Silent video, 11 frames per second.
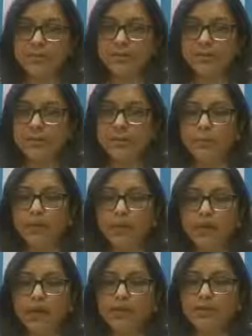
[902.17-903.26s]
So
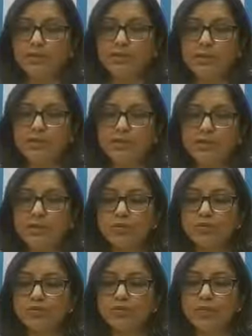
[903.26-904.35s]
another thing is
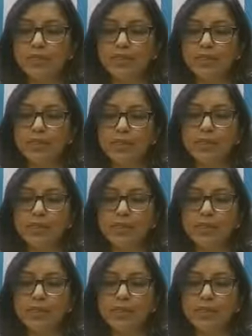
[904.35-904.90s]
loss of smell.